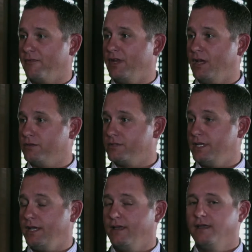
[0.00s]
of an
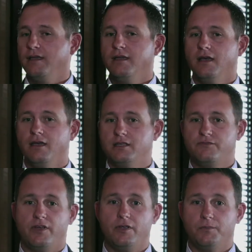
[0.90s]
LLC. It's
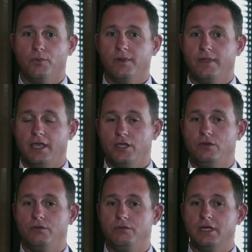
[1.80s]
very important that
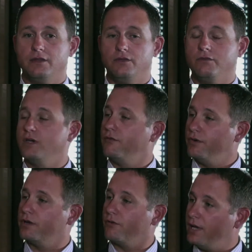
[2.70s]
you cover
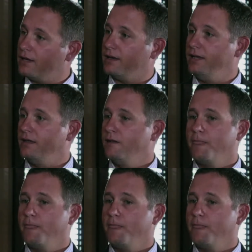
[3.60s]
it correctly